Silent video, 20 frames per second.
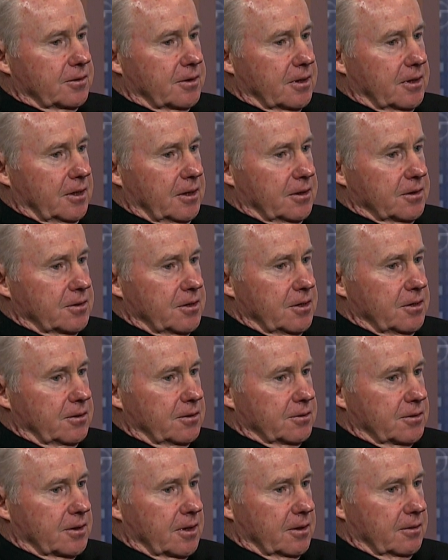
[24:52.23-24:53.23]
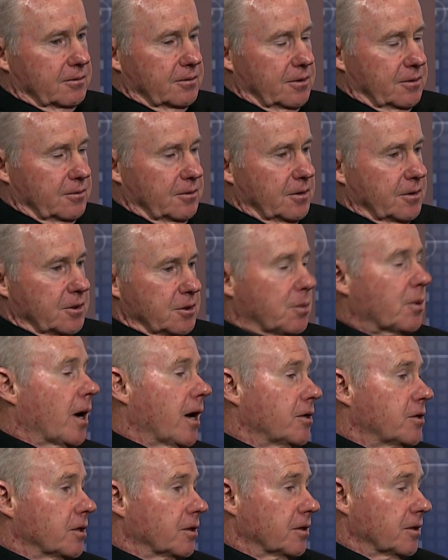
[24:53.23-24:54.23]
getting his Eagle Scout, and his
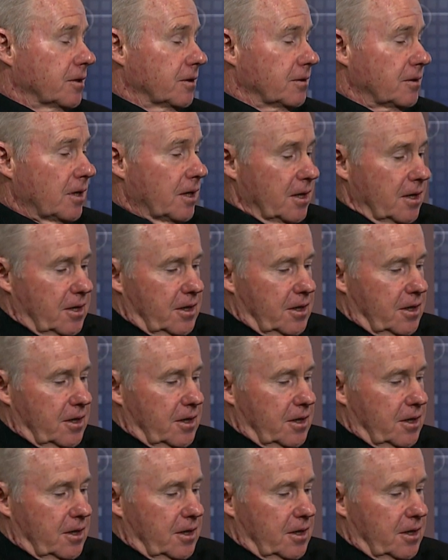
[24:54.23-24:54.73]
project is